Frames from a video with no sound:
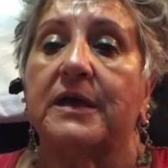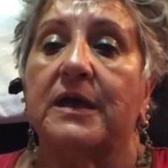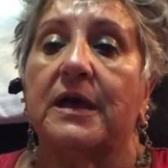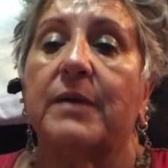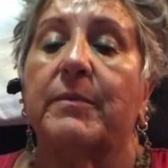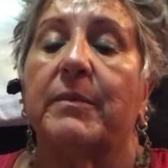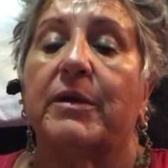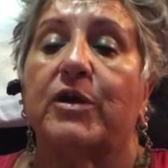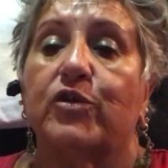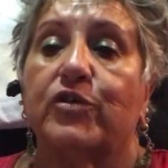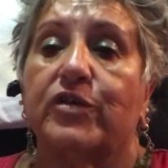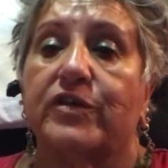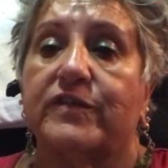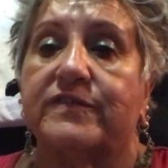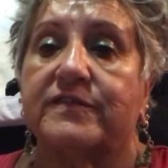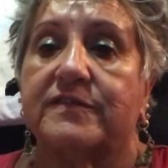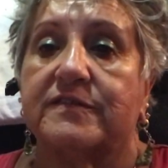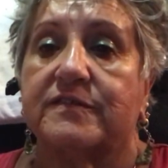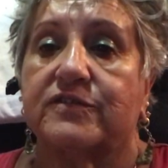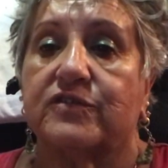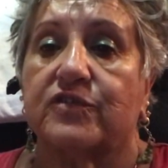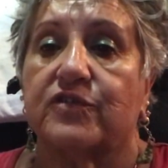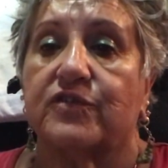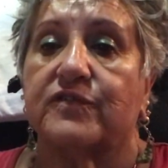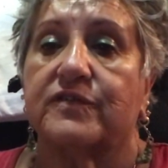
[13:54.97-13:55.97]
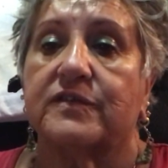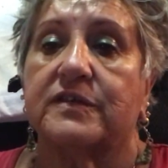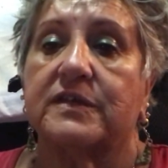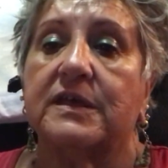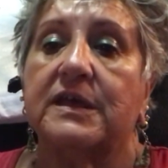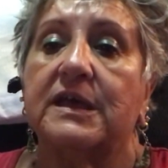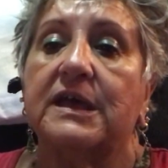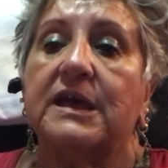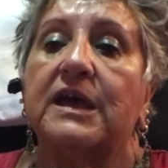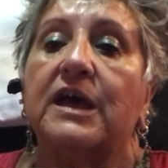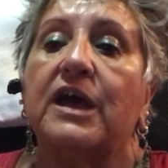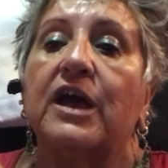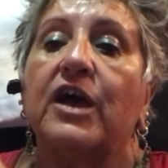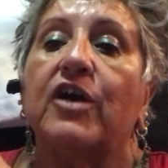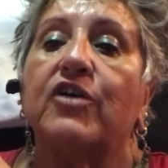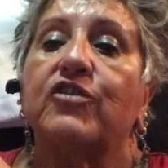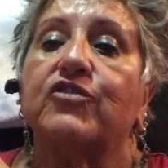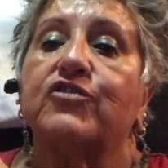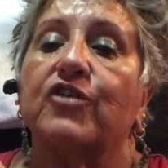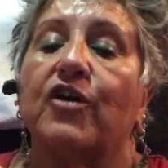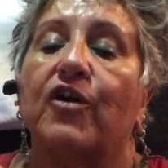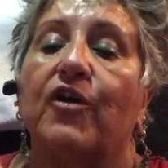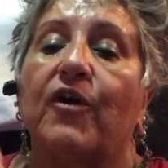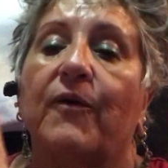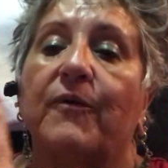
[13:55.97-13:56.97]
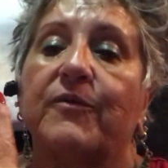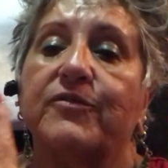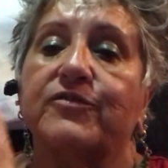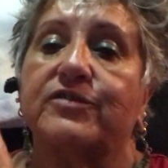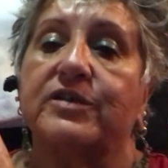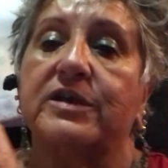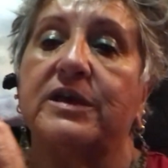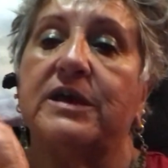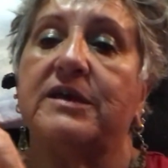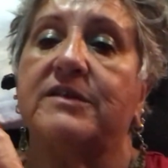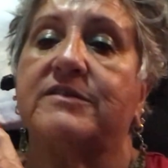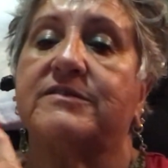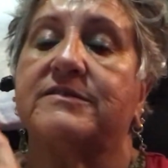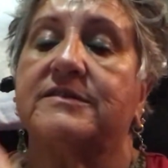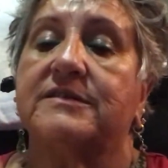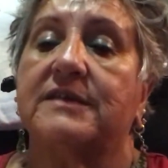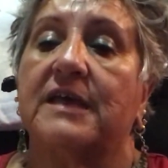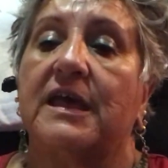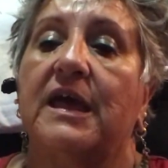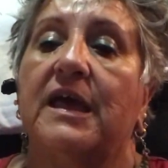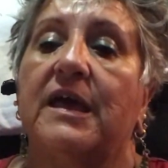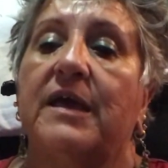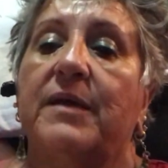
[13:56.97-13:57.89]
and my other sisters. So, see, it's